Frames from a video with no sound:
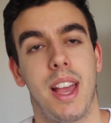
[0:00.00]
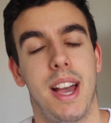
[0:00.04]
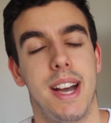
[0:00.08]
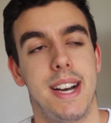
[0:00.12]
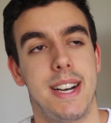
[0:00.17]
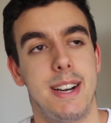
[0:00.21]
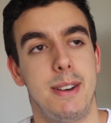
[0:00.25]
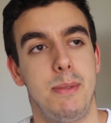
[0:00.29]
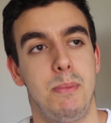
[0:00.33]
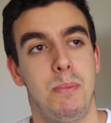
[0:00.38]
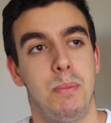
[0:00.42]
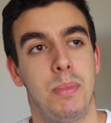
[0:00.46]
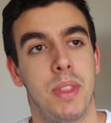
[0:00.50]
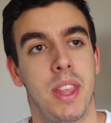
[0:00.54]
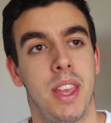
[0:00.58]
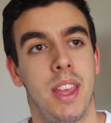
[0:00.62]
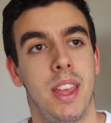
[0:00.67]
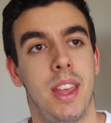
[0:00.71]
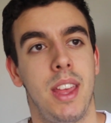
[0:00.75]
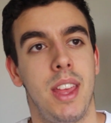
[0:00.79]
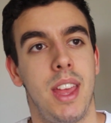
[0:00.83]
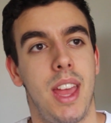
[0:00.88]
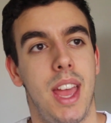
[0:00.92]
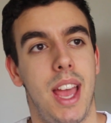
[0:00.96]

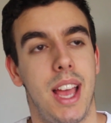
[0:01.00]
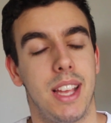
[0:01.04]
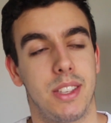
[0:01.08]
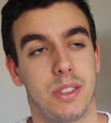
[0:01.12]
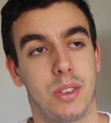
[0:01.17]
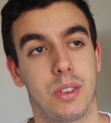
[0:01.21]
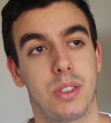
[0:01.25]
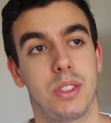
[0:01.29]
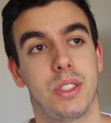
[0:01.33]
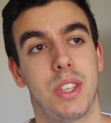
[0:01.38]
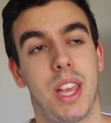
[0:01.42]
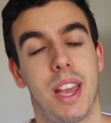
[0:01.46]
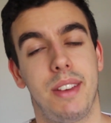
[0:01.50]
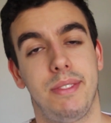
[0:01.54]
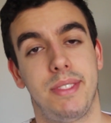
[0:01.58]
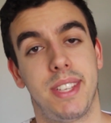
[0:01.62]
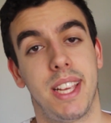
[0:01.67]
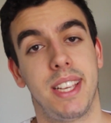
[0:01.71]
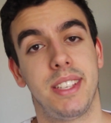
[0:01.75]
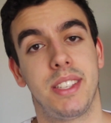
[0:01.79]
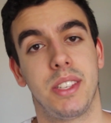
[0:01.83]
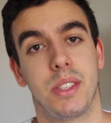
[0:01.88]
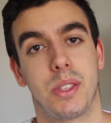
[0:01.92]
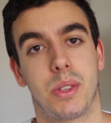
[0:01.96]
As long as you have
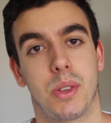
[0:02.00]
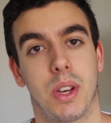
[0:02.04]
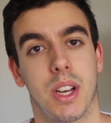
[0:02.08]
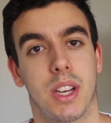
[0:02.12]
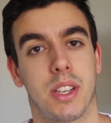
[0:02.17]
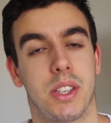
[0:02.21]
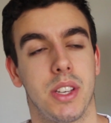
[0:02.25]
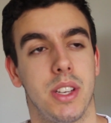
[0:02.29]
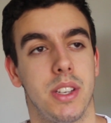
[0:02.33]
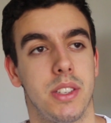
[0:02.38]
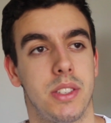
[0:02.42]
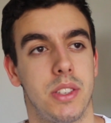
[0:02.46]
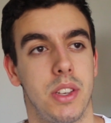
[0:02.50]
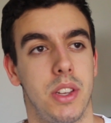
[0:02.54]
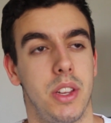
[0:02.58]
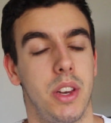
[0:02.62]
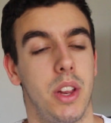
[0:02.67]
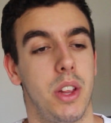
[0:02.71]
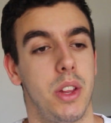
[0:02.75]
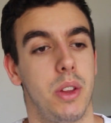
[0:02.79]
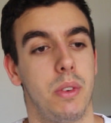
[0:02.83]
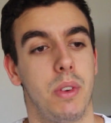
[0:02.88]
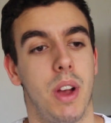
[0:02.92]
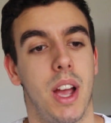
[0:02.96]
decent structure, so you
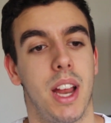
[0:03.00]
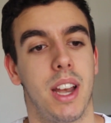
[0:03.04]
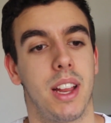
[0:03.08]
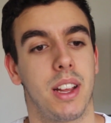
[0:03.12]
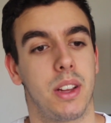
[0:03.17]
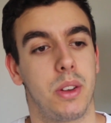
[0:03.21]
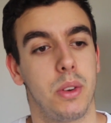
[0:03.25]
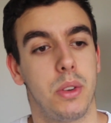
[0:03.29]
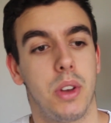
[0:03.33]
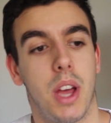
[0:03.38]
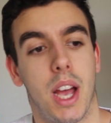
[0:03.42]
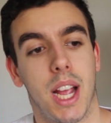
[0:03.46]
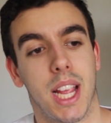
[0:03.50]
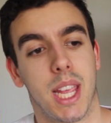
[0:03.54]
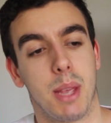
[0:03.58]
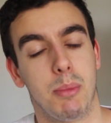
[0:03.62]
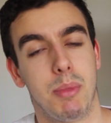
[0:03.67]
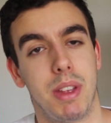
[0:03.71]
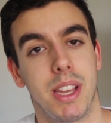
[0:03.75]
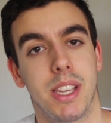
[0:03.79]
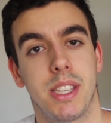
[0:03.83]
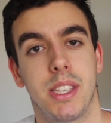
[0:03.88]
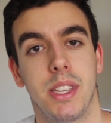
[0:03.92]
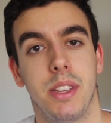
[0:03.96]
know, you write a good
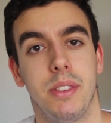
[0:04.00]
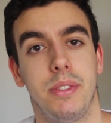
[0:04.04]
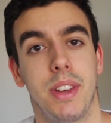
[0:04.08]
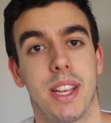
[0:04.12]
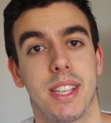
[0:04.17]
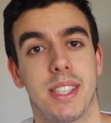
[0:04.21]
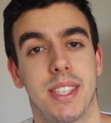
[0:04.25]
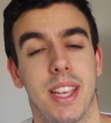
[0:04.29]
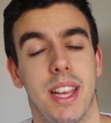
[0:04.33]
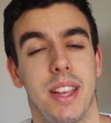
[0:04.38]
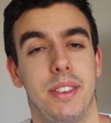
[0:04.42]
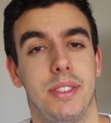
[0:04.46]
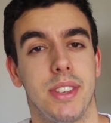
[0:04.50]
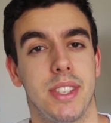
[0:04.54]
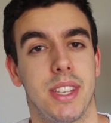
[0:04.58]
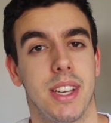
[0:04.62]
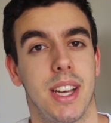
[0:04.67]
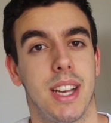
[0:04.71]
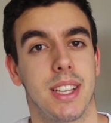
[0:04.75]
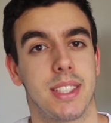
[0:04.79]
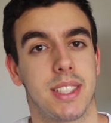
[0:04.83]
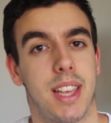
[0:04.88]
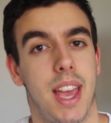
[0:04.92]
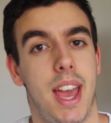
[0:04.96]
argumentative essay for
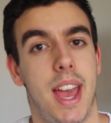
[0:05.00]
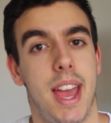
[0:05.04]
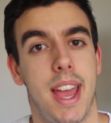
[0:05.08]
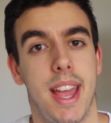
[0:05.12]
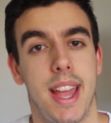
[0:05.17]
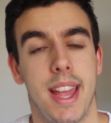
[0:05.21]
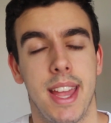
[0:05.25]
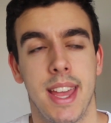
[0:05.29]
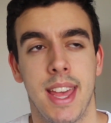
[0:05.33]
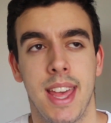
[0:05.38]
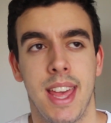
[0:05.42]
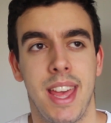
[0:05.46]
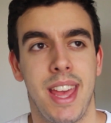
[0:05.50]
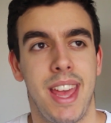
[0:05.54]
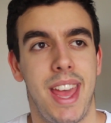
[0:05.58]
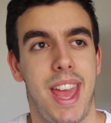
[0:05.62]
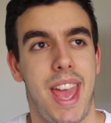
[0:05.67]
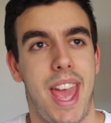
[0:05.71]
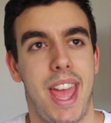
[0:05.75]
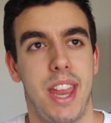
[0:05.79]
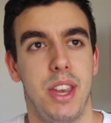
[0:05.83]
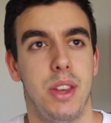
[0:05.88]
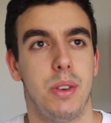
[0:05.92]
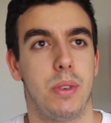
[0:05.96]
task A
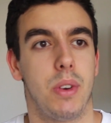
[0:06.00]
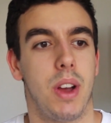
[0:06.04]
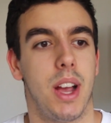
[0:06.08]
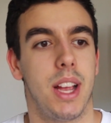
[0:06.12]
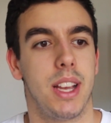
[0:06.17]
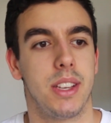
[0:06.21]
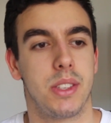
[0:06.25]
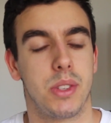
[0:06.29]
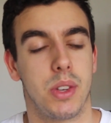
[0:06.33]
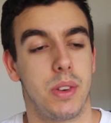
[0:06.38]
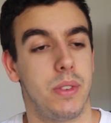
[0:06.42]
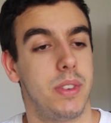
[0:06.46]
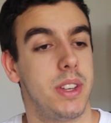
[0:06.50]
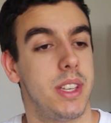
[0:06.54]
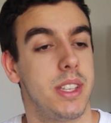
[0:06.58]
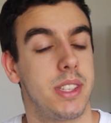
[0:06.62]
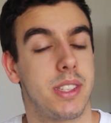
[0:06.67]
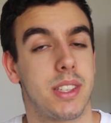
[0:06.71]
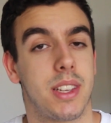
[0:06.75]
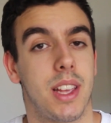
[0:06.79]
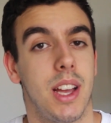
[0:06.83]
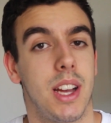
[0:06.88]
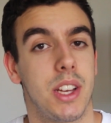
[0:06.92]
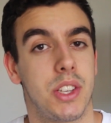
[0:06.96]
and you write sort of a
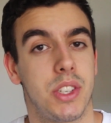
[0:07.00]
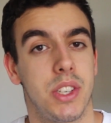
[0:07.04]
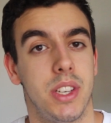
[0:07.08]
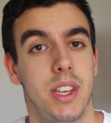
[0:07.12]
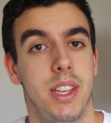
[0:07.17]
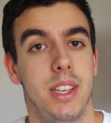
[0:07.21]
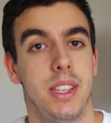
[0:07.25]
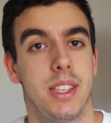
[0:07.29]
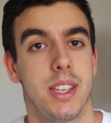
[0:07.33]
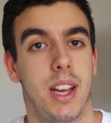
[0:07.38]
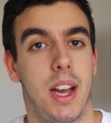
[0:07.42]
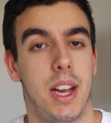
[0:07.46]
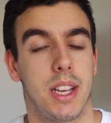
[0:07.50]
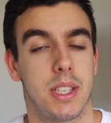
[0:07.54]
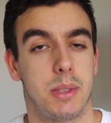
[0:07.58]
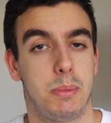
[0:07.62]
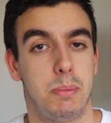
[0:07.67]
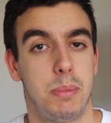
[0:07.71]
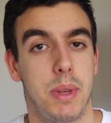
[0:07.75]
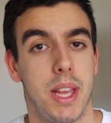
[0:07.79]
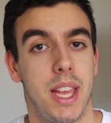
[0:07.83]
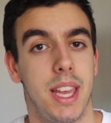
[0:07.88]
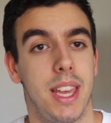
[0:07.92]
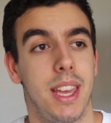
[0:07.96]
discussion in
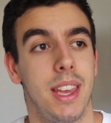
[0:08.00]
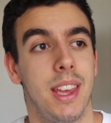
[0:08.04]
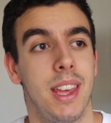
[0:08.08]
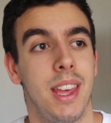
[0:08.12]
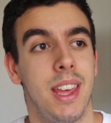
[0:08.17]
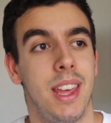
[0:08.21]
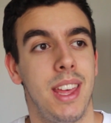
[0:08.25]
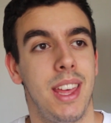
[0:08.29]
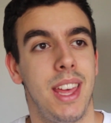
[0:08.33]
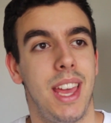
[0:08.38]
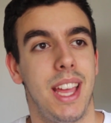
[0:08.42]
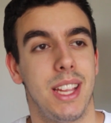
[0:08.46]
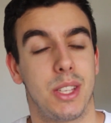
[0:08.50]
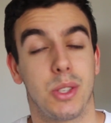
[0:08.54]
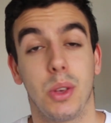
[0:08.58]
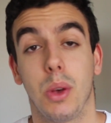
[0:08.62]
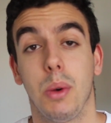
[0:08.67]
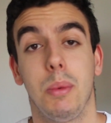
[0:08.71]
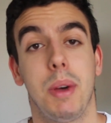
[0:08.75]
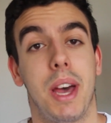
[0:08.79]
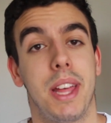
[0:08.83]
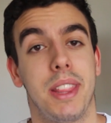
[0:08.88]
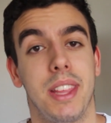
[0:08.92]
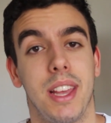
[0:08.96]
task B, it's
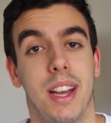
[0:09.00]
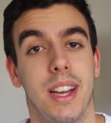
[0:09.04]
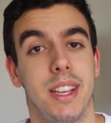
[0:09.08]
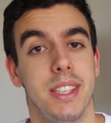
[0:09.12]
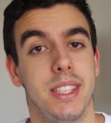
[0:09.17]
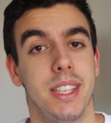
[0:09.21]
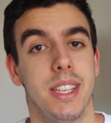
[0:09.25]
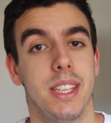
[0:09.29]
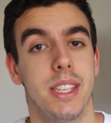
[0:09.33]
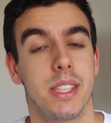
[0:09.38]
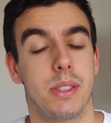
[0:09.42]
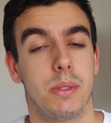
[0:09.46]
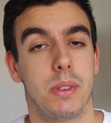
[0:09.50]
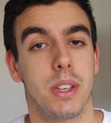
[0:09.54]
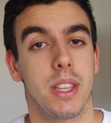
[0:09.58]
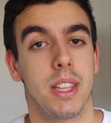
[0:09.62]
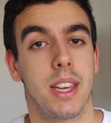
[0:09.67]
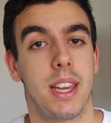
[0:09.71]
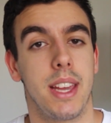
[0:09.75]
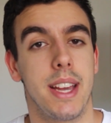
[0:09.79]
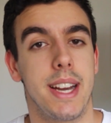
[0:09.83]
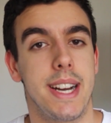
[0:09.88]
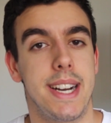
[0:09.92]
all about the ideas, really.